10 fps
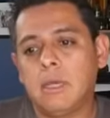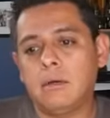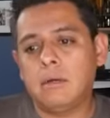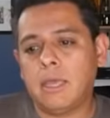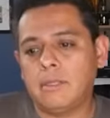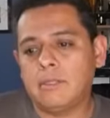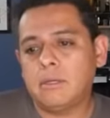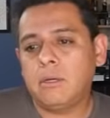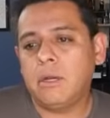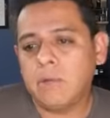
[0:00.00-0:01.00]
Okay,
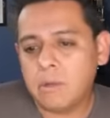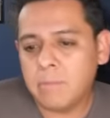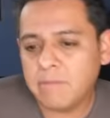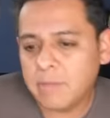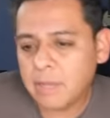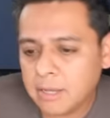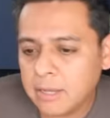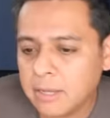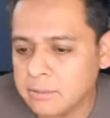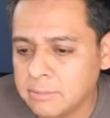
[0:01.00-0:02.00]
so here we go. Maybe I
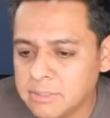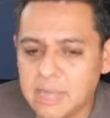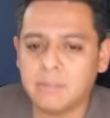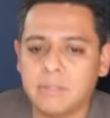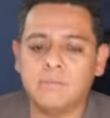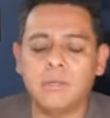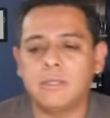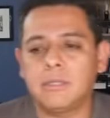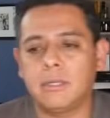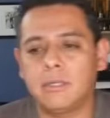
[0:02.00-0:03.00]
can get some sound this way
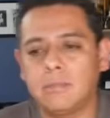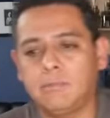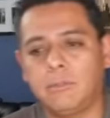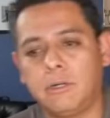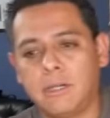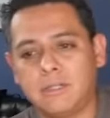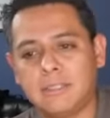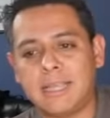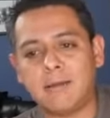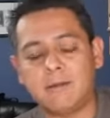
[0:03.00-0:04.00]
because I couldn't turn on the
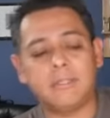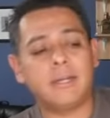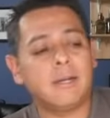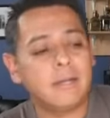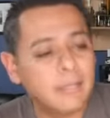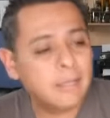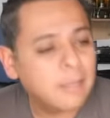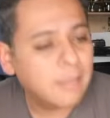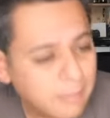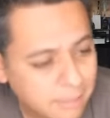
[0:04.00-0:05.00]
sound over there.
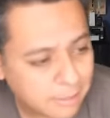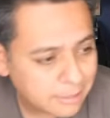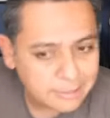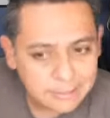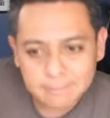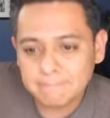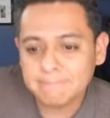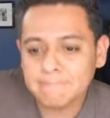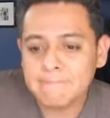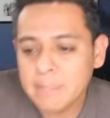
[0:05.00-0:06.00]

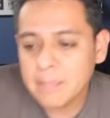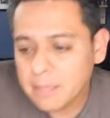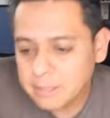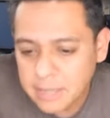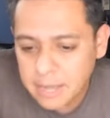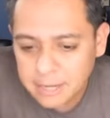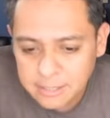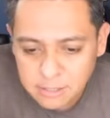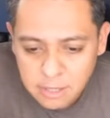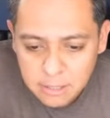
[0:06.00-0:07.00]
Yeah,
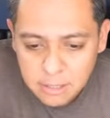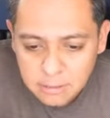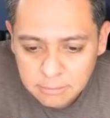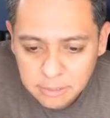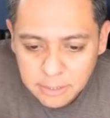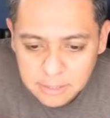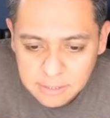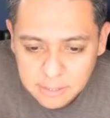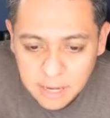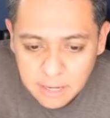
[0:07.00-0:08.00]
guys. So I don't know. What do you guys
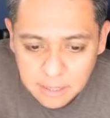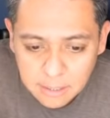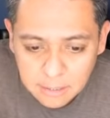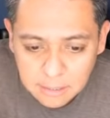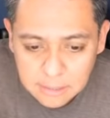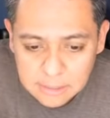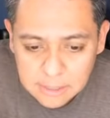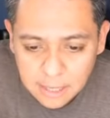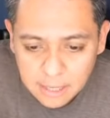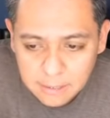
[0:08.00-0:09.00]
think? Is
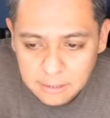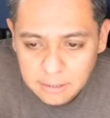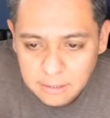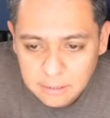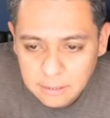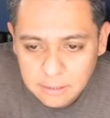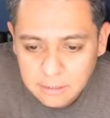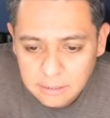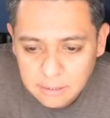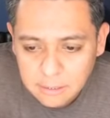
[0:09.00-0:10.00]
that
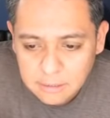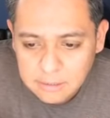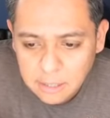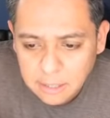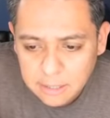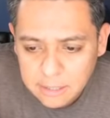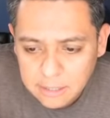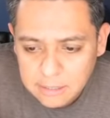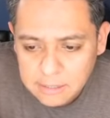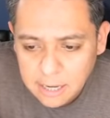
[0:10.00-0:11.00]
as ugly
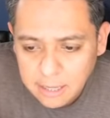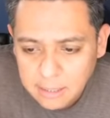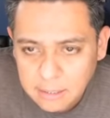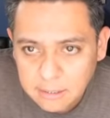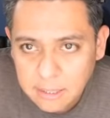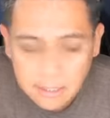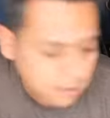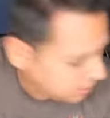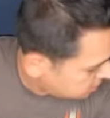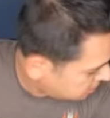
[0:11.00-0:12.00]
as I
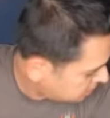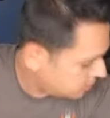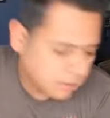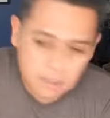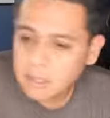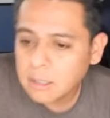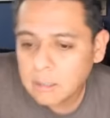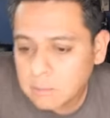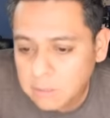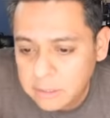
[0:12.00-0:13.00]
think it is?
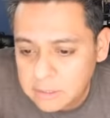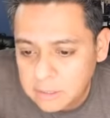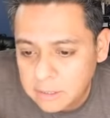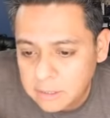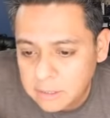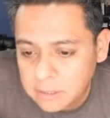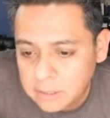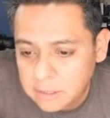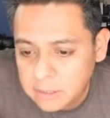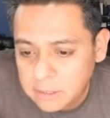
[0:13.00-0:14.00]
Or is it, you
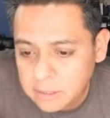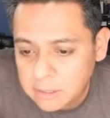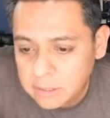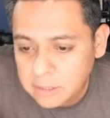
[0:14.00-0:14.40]
know,